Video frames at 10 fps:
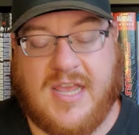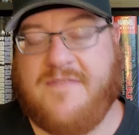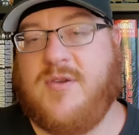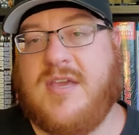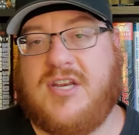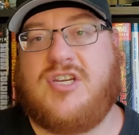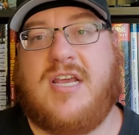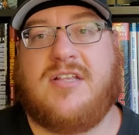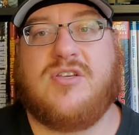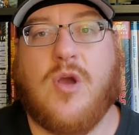If you get a
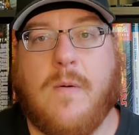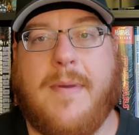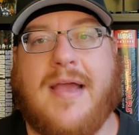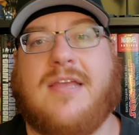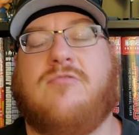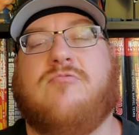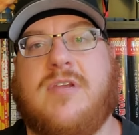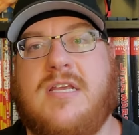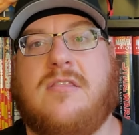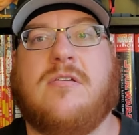chance, go back and
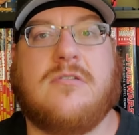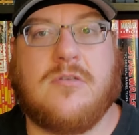read those